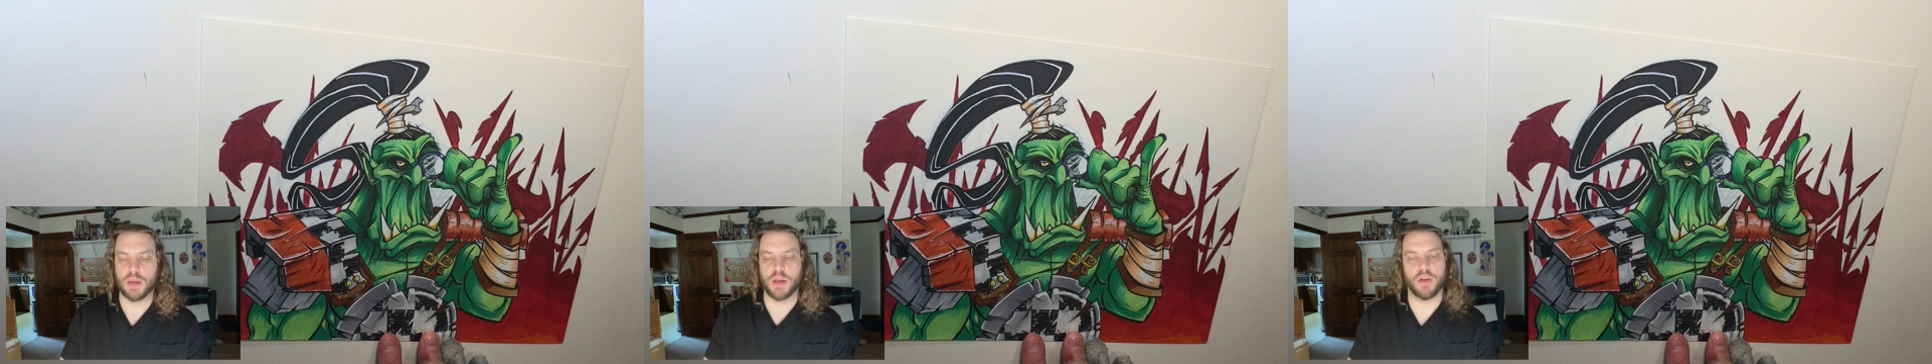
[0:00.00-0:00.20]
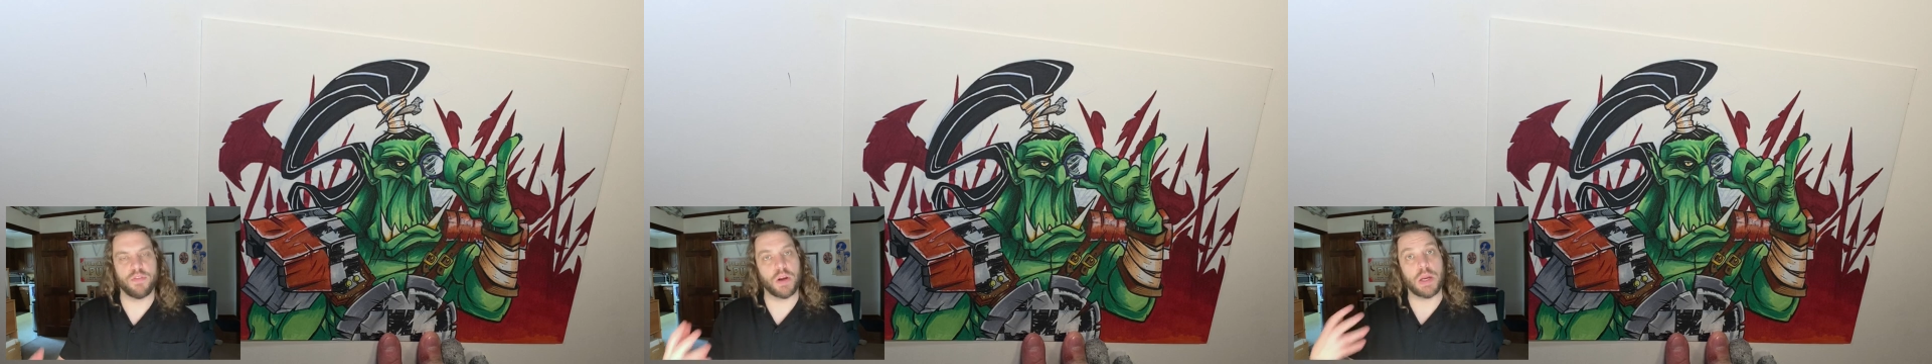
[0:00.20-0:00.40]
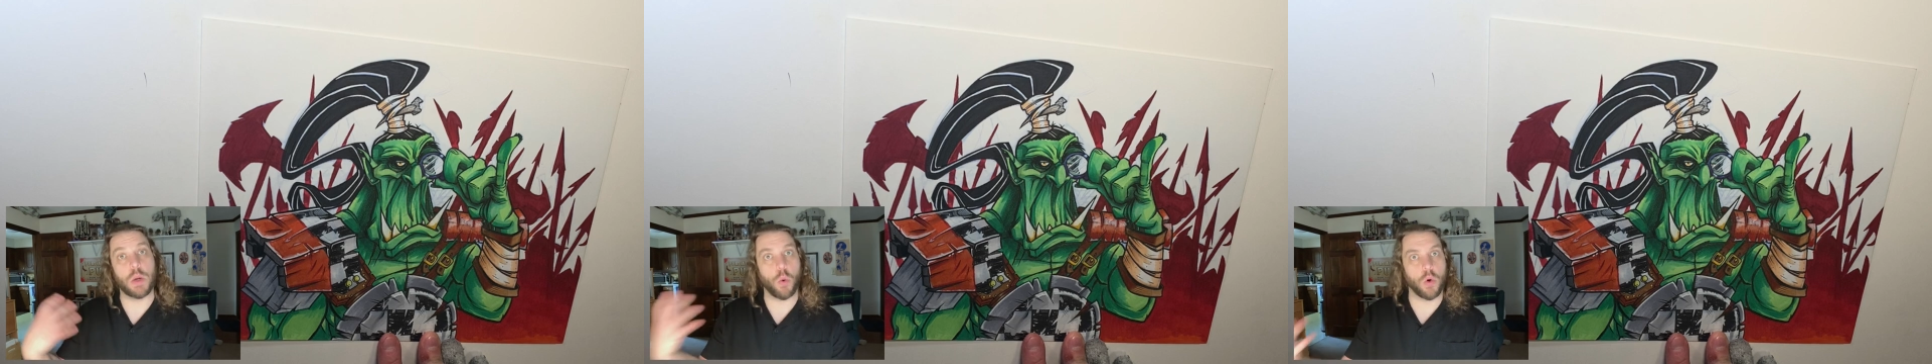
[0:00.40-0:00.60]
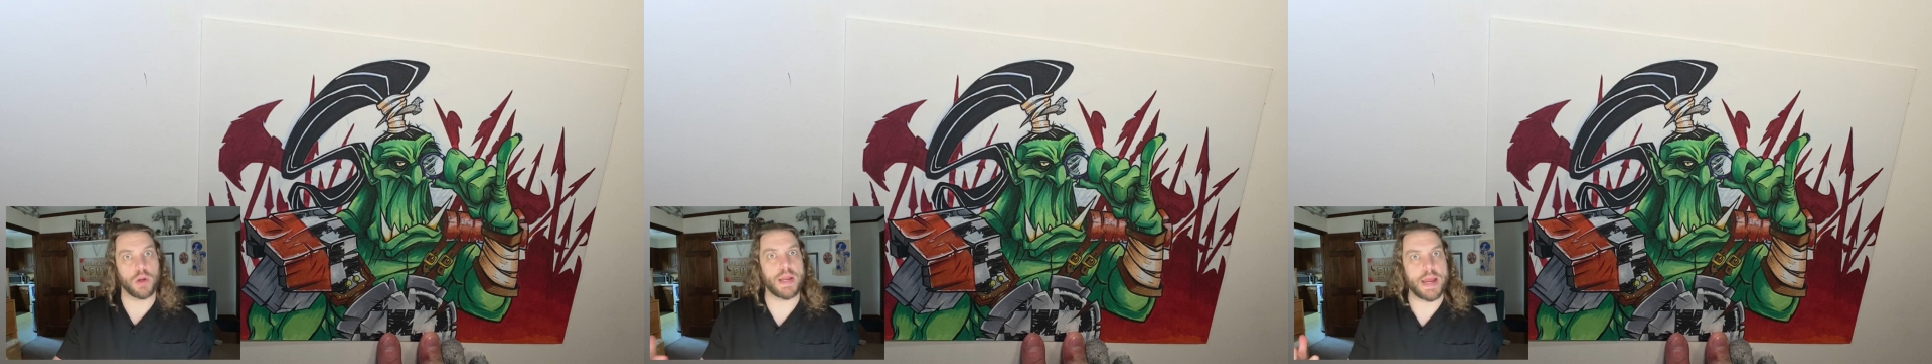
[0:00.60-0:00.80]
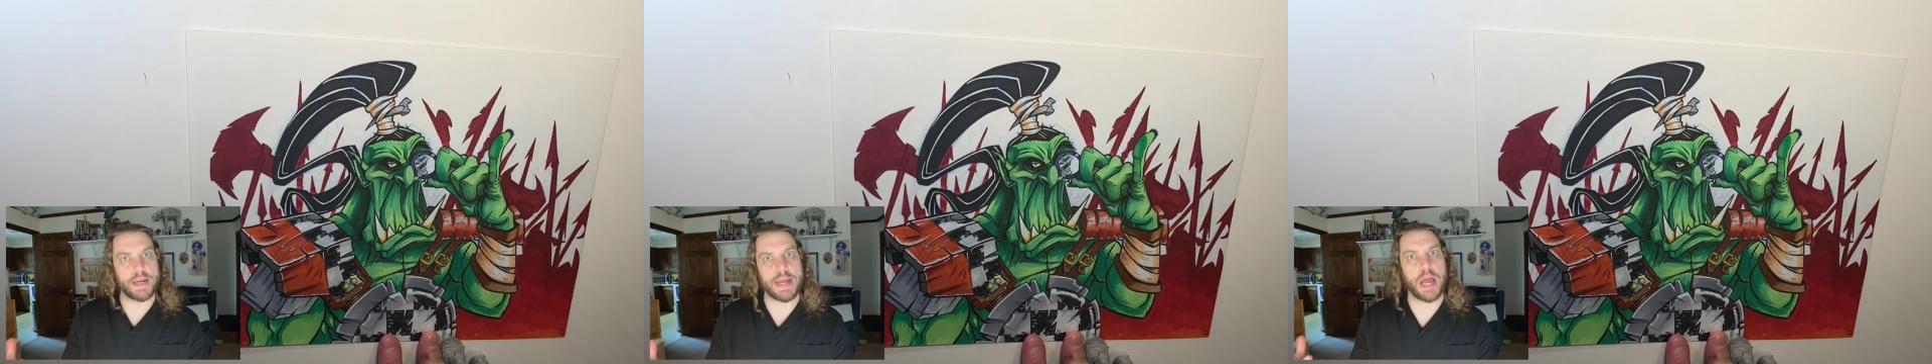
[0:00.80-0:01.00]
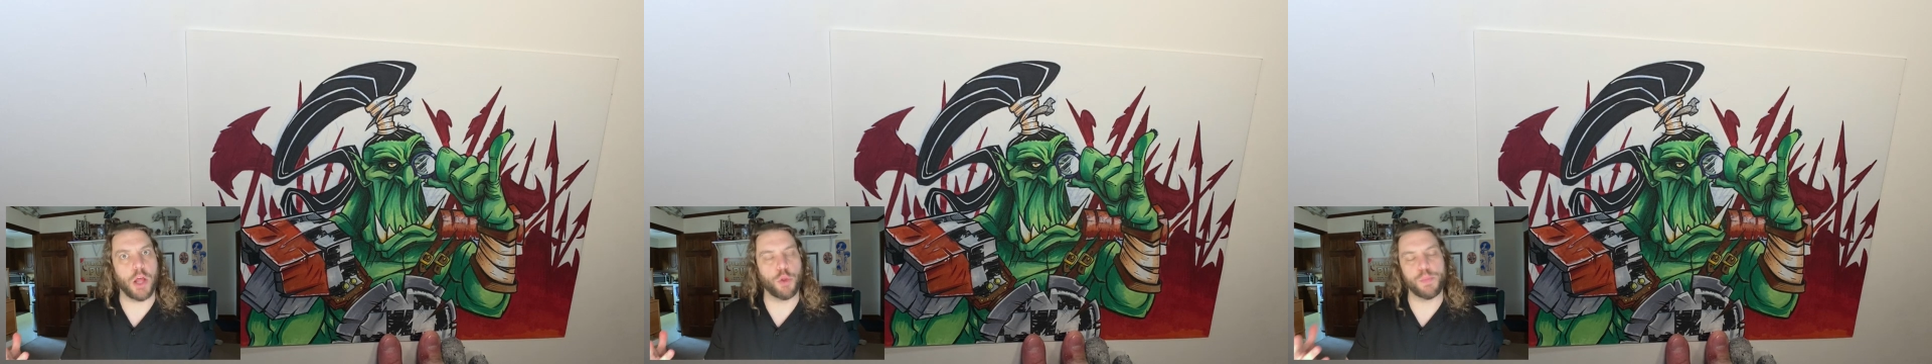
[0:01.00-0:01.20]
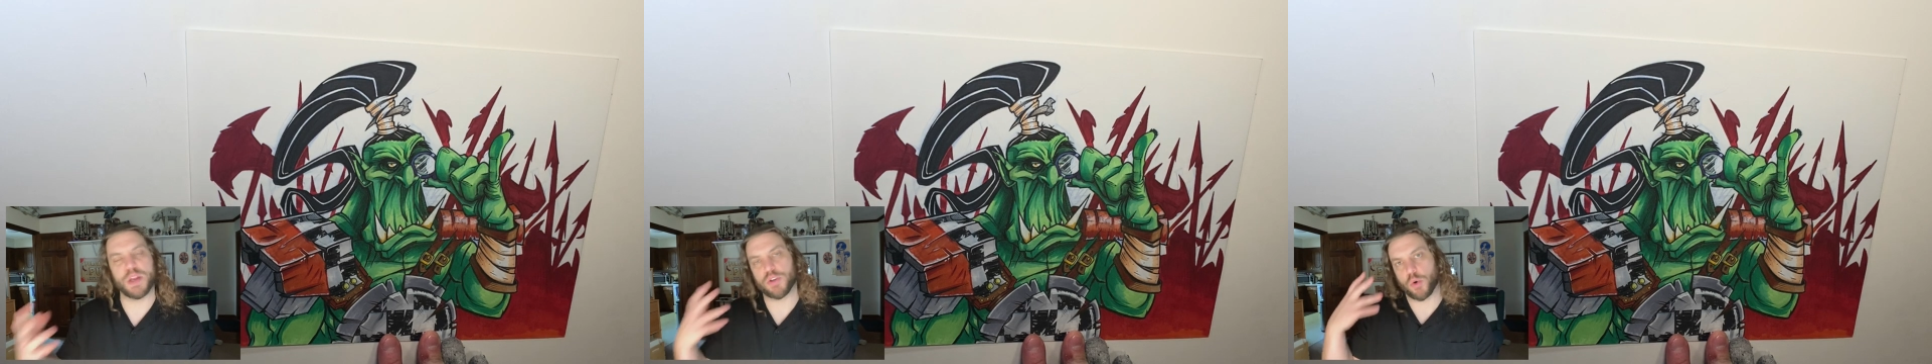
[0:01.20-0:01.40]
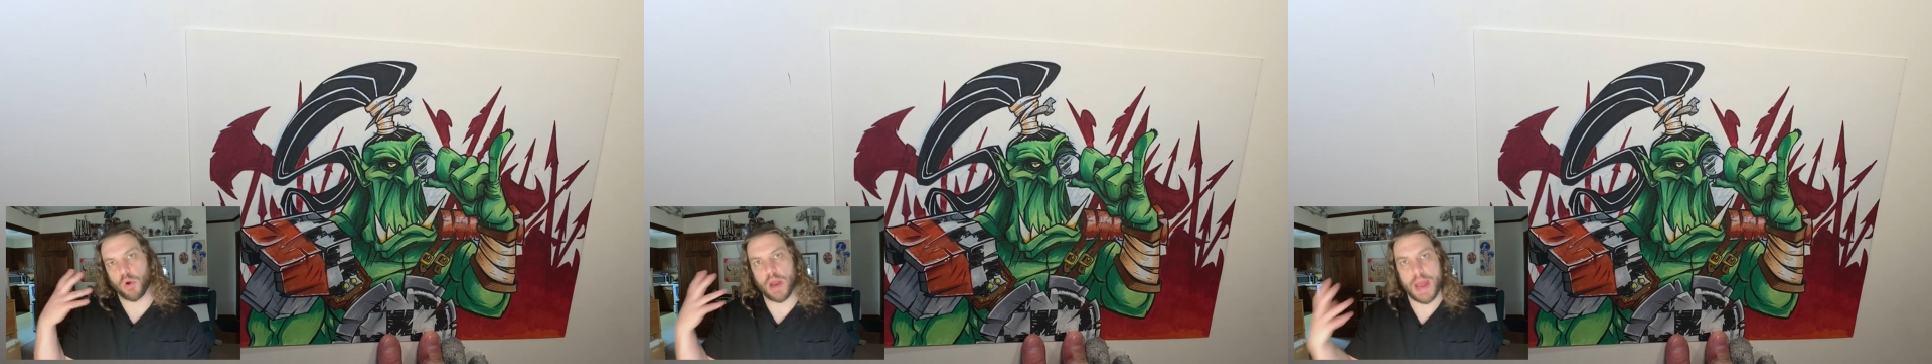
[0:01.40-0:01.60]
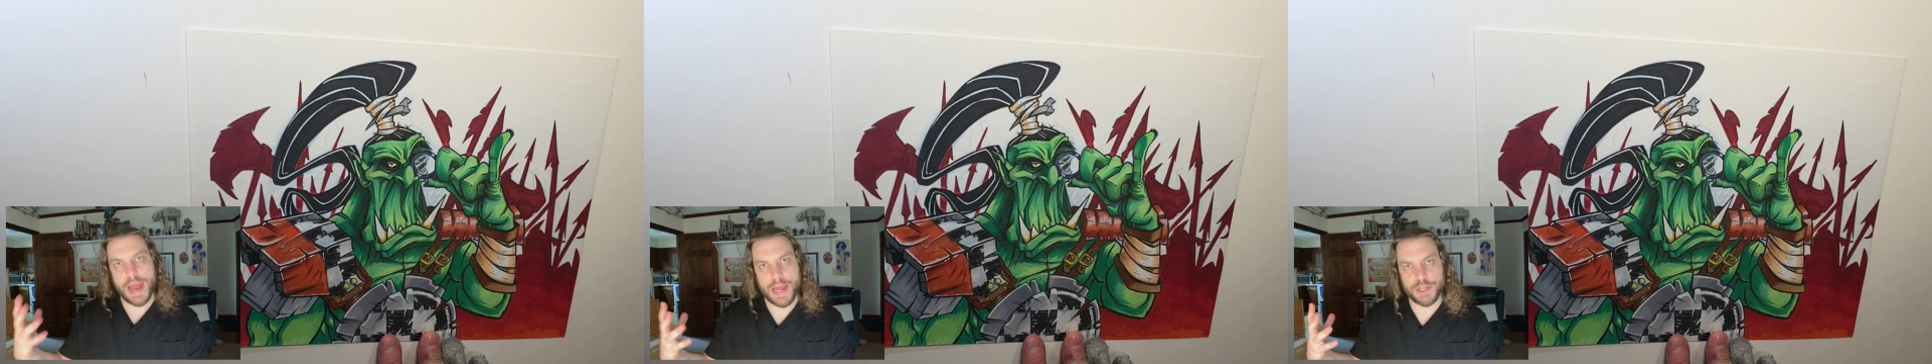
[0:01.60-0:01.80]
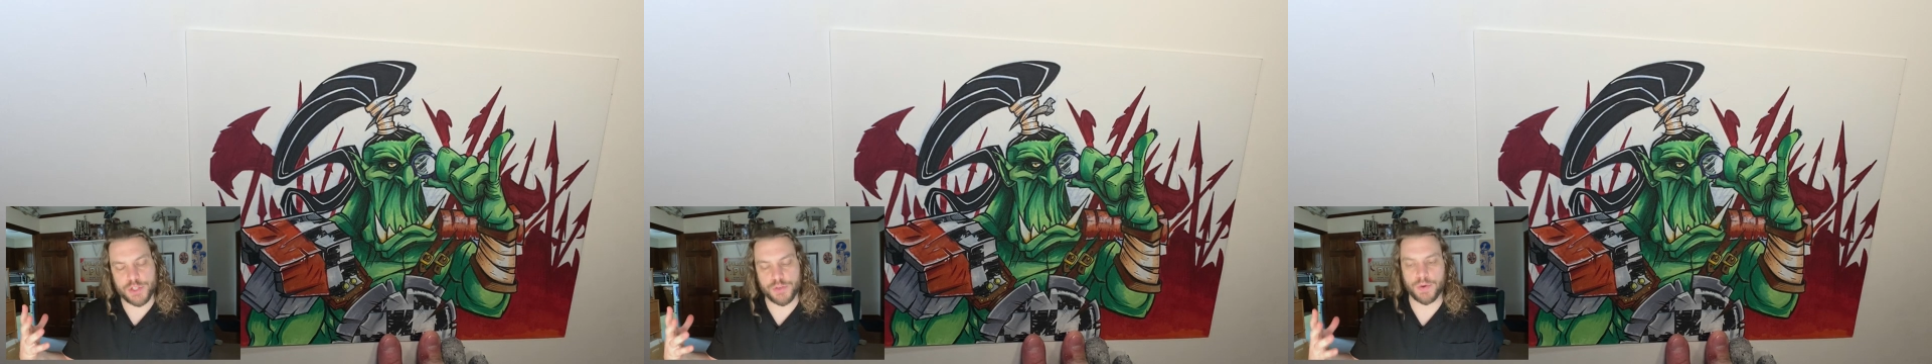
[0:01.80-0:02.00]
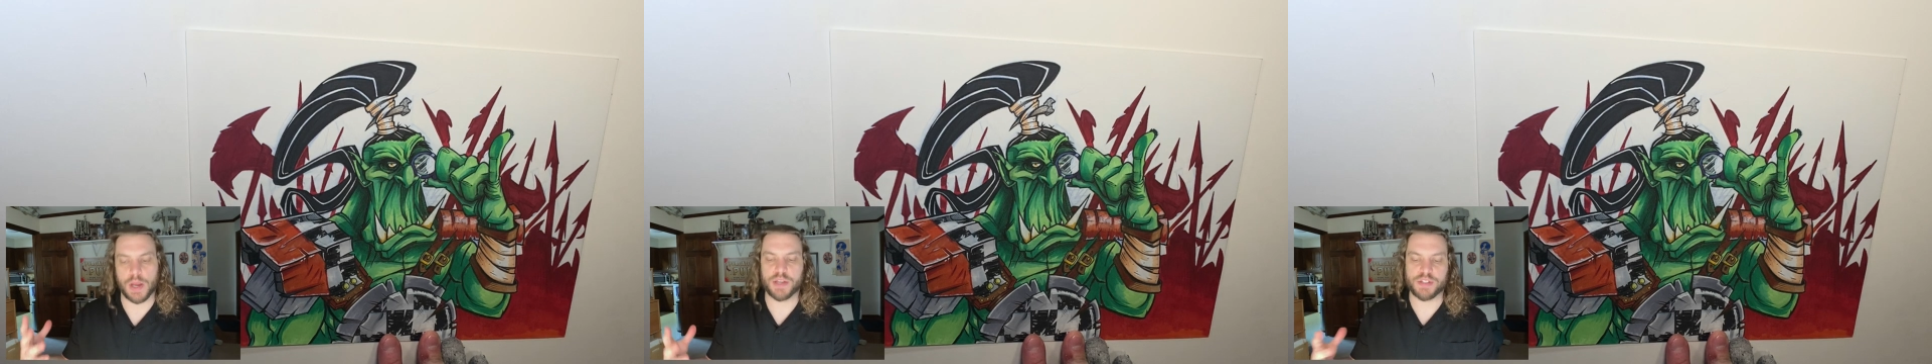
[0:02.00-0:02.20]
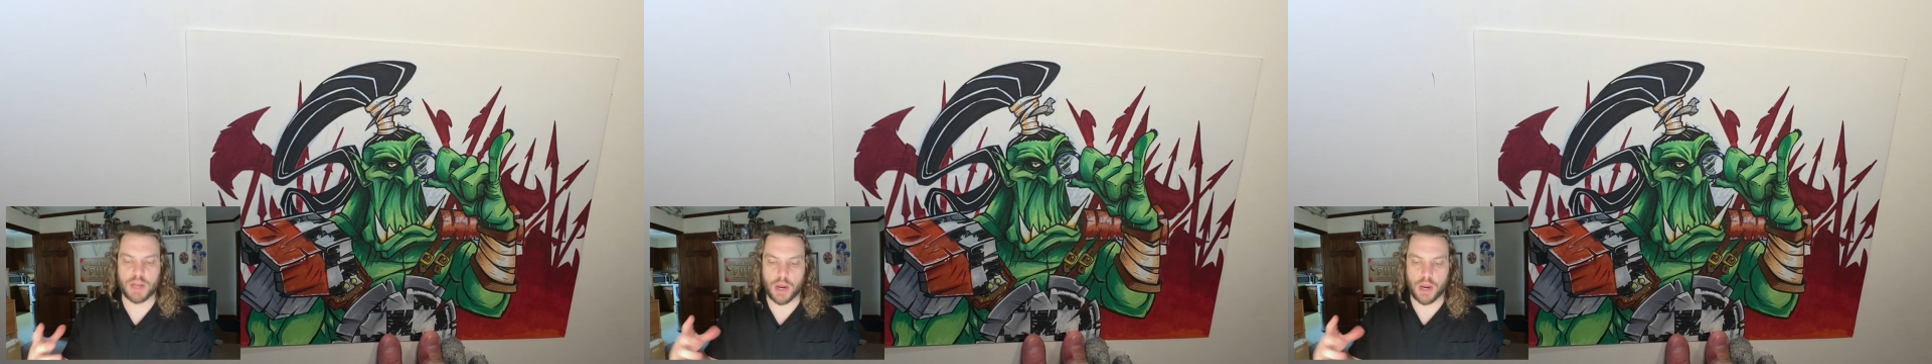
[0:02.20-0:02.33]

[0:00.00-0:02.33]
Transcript: a very ornate helmet or a headdress,